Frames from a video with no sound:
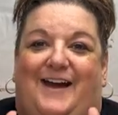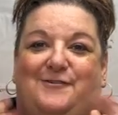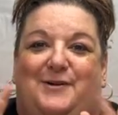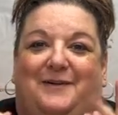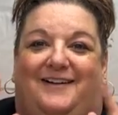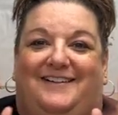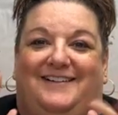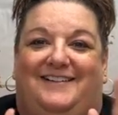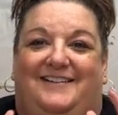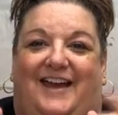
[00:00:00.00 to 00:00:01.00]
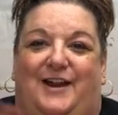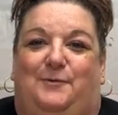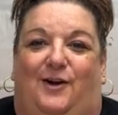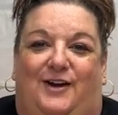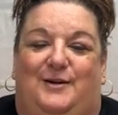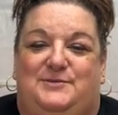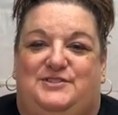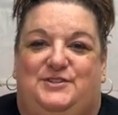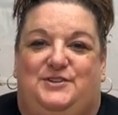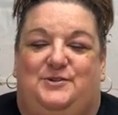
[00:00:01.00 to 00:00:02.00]
Hi everyone and
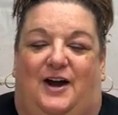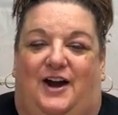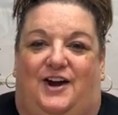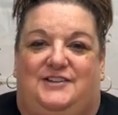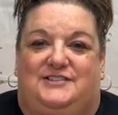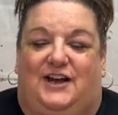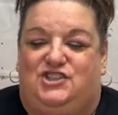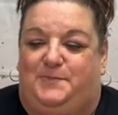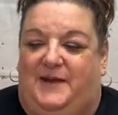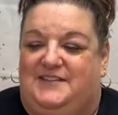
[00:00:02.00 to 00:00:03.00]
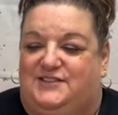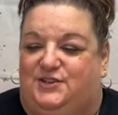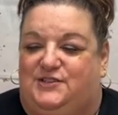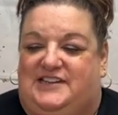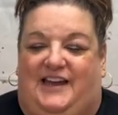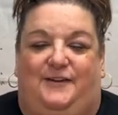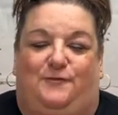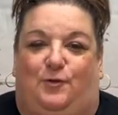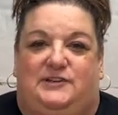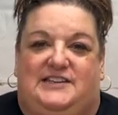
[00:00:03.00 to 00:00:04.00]
welcome to our Touch Base
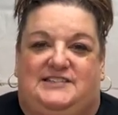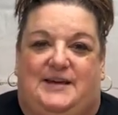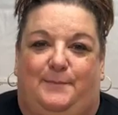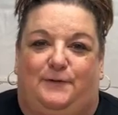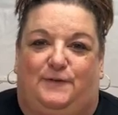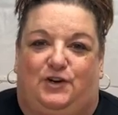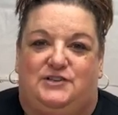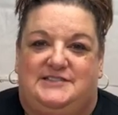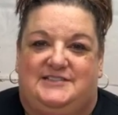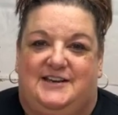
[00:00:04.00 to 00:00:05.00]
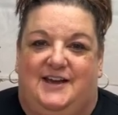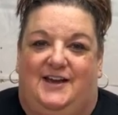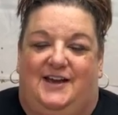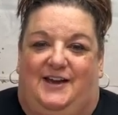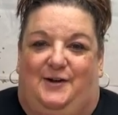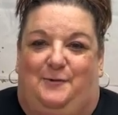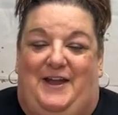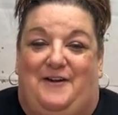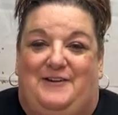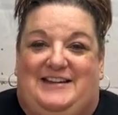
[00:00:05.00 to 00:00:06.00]
Thursday for December 1st.
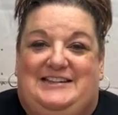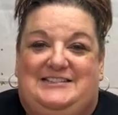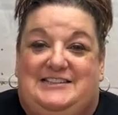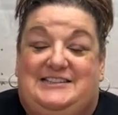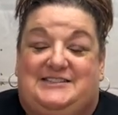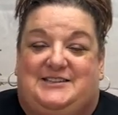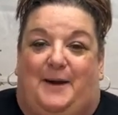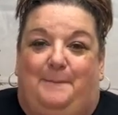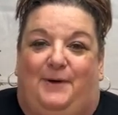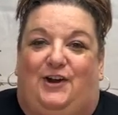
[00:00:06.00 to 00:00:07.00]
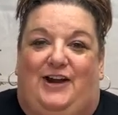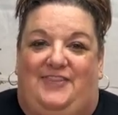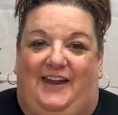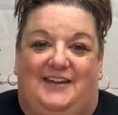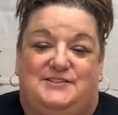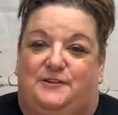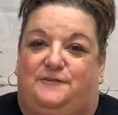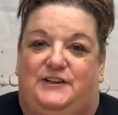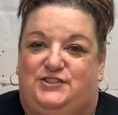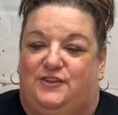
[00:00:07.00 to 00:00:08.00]
We are in December. I think it's
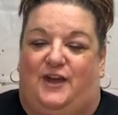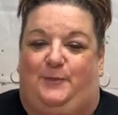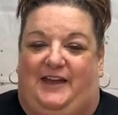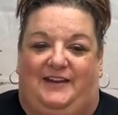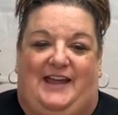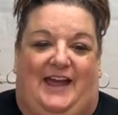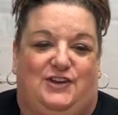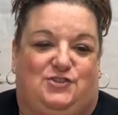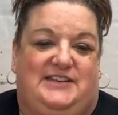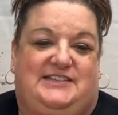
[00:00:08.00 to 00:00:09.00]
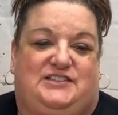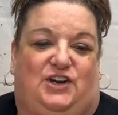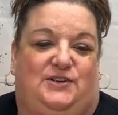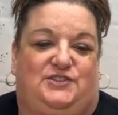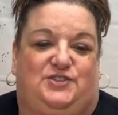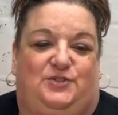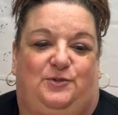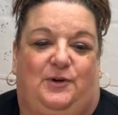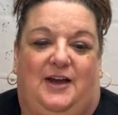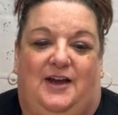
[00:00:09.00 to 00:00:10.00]
official that we can actually start to